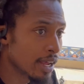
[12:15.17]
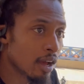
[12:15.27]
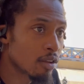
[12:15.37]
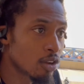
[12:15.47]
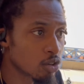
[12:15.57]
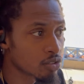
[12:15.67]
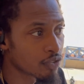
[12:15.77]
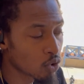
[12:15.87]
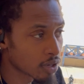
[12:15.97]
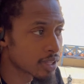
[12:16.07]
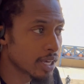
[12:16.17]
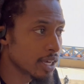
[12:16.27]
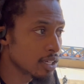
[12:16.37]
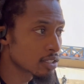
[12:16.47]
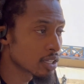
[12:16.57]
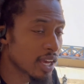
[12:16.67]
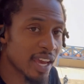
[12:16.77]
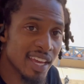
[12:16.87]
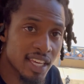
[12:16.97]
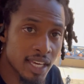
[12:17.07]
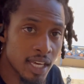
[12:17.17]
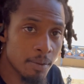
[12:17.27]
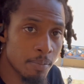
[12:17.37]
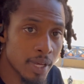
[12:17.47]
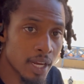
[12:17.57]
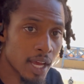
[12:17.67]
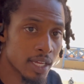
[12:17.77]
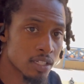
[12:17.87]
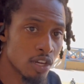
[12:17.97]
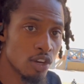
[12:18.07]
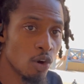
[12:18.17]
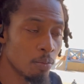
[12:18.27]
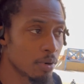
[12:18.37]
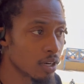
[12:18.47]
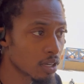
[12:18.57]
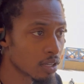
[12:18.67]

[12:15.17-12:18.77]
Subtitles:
down those 4 things and keep it as a notebook.